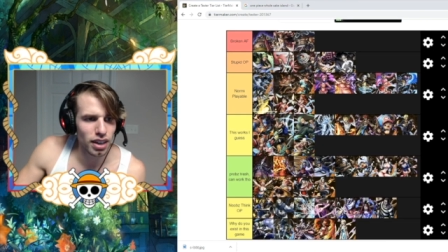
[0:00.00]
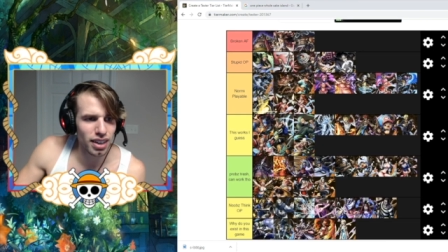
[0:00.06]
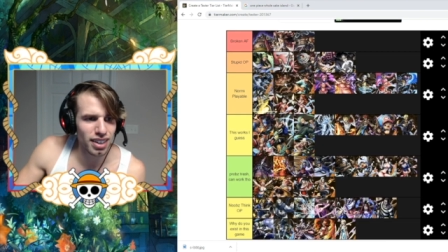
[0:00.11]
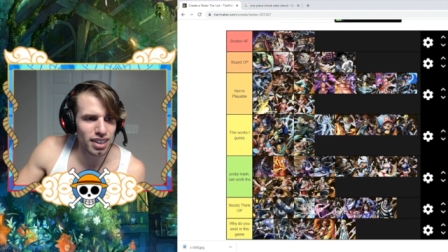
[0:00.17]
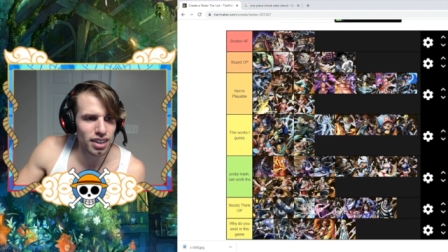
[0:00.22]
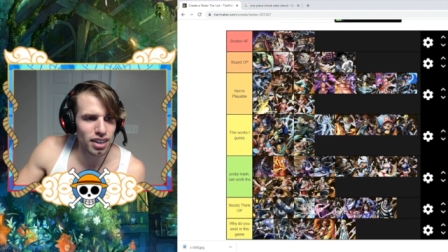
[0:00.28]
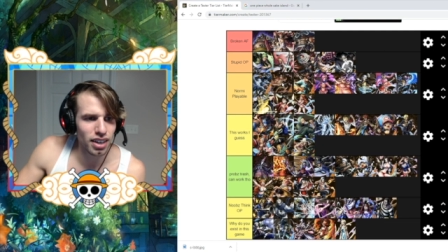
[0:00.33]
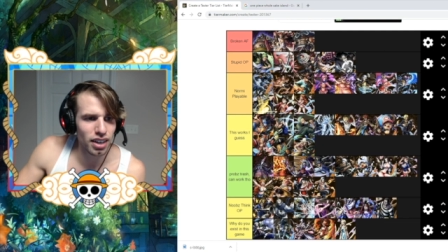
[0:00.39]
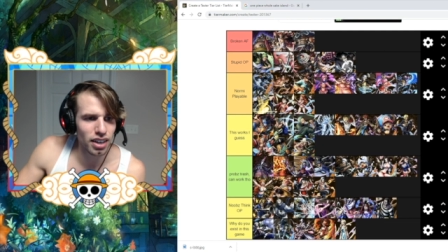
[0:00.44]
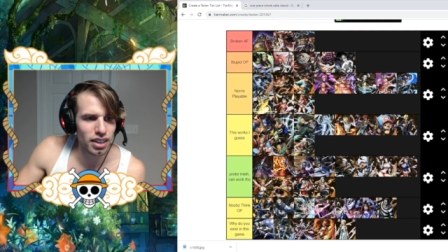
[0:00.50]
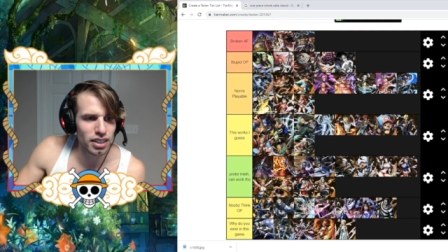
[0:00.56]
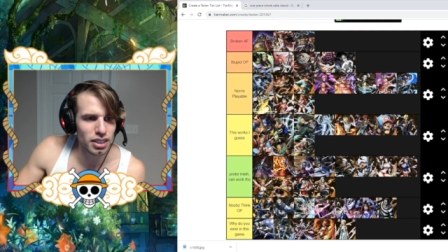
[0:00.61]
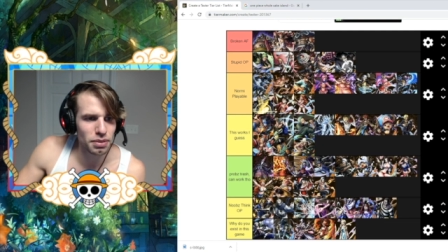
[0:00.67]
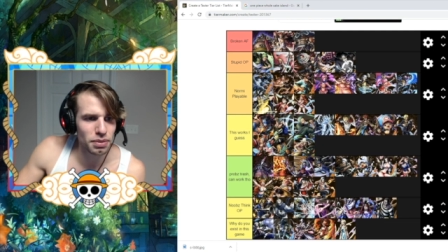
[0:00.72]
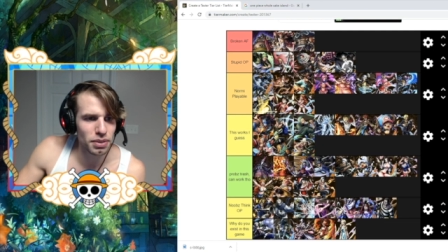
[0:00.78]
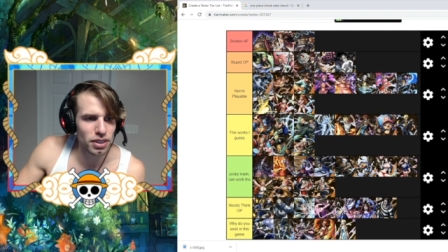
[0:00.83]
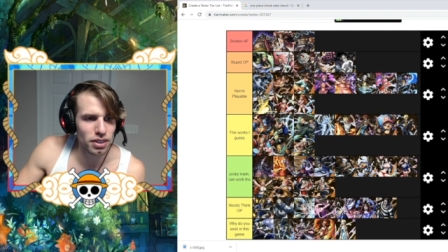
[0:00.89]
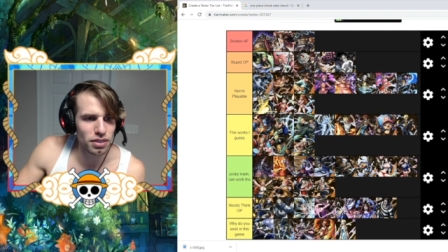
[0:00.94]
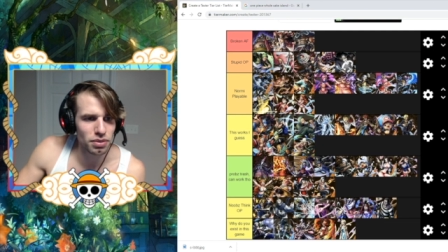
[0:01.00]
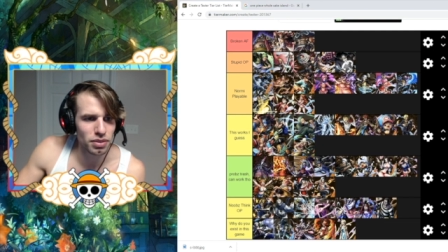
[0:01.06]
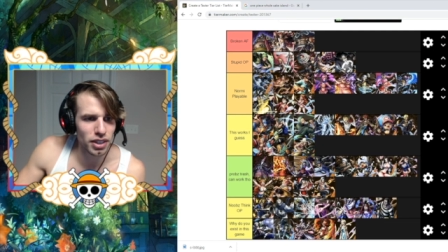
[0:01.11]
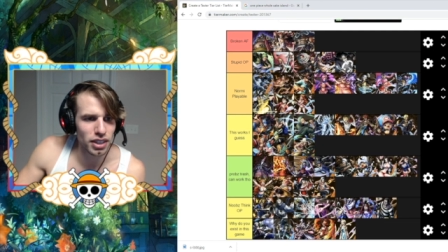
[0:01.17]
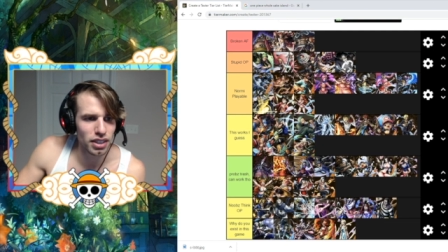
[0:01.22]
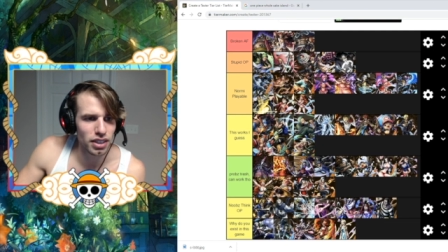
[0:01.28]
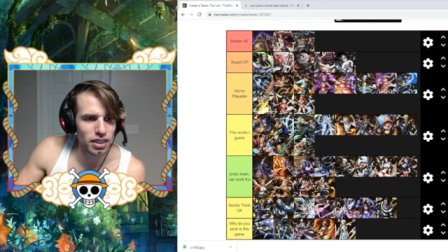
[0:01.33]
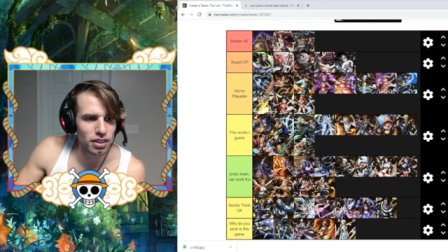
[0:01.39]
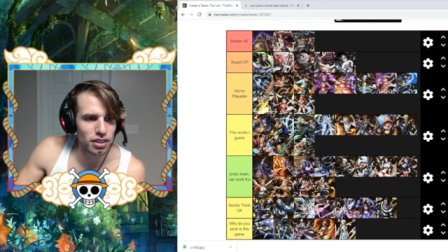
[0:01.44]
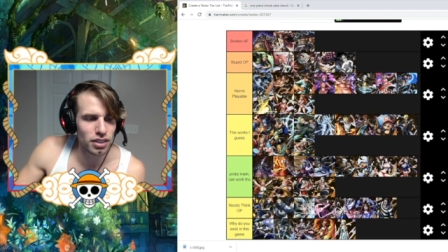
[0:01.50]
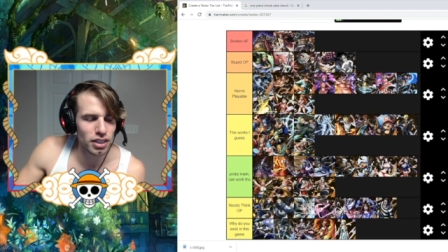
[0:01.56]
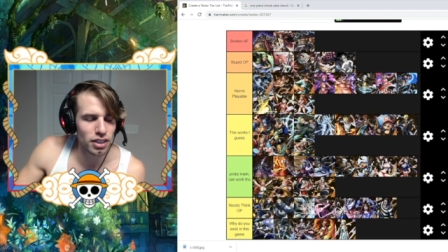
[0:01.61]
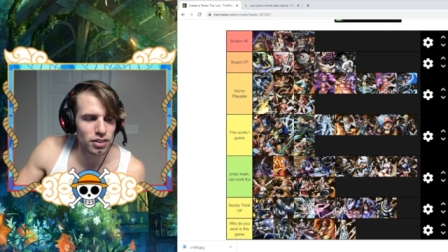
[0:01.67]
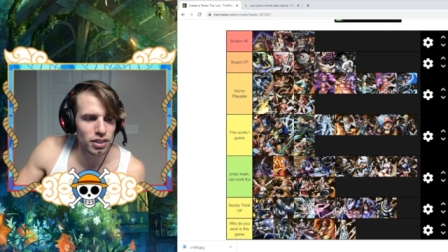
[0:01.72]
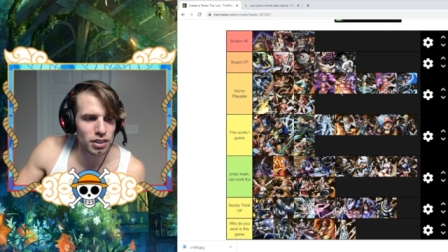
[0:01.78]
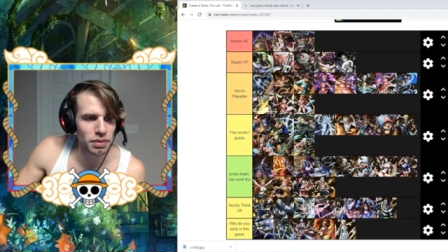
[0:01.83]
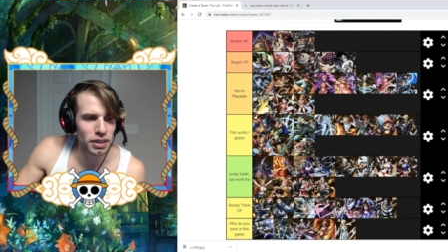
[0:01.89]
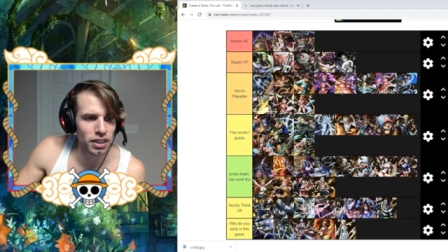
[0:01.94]
I'll actually put him right here.
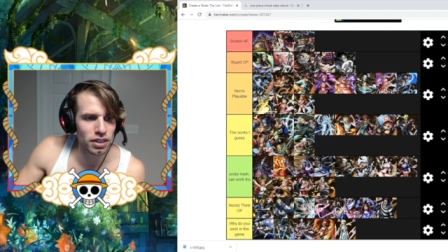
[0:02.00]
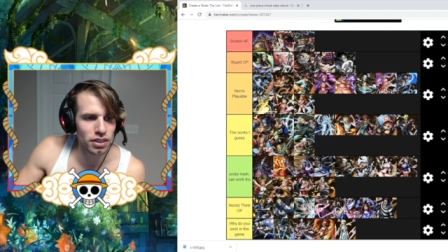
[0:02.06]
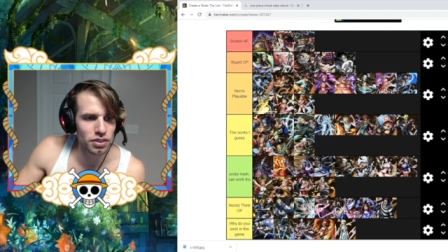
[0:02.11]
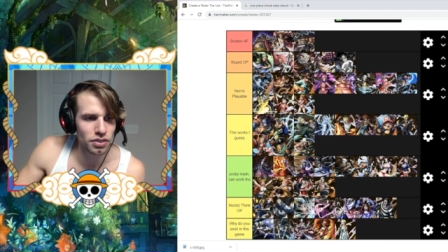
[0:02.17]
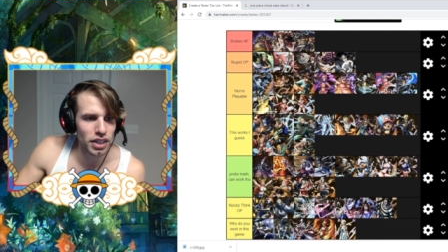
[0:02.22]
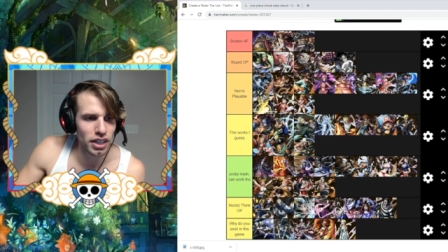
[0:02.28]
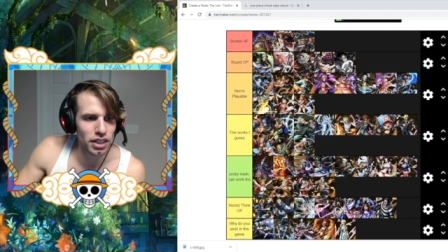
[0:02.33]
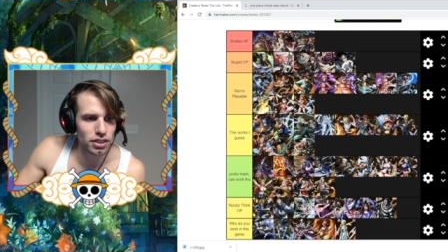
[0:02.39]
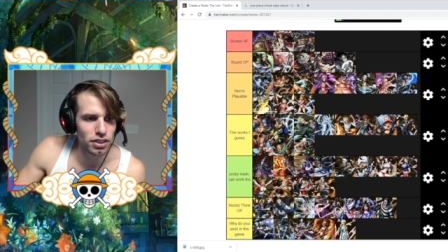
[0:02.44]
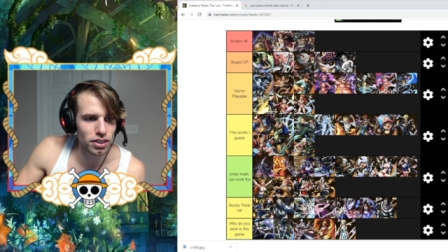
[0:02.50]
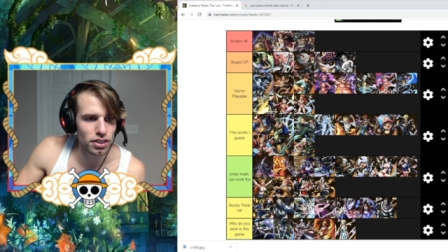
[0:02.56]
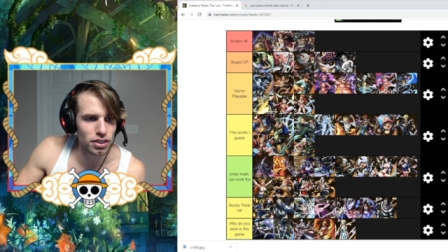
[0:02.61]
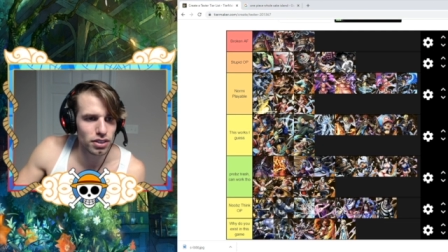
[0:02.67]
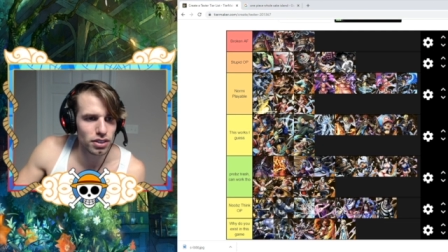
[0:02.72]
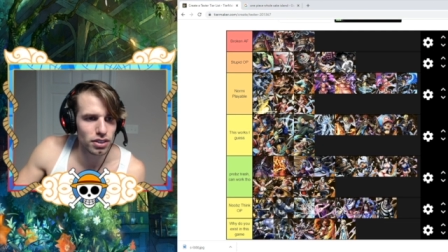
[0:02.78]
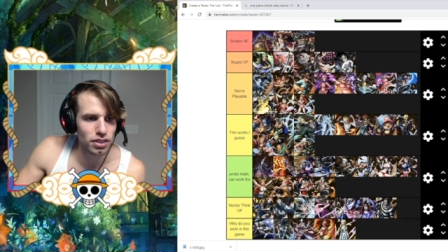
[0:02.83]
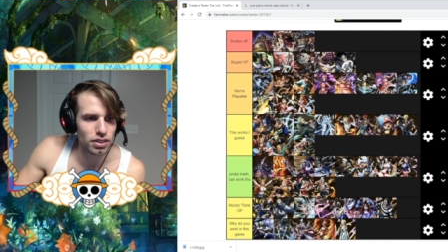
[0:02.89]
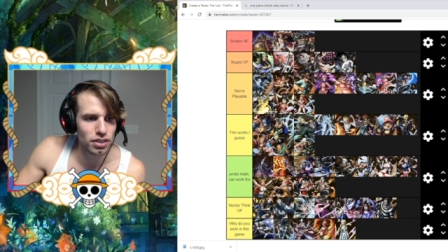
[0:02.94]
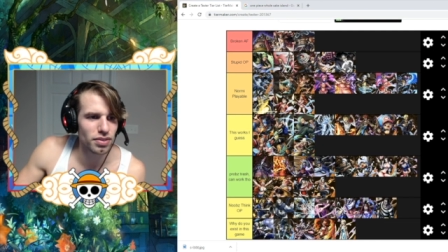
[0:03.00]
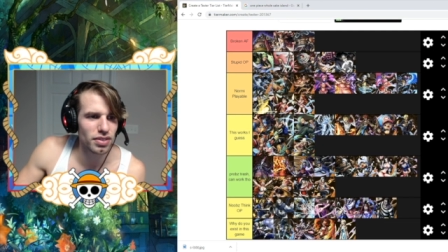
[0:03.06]
Definitely better than Reiju.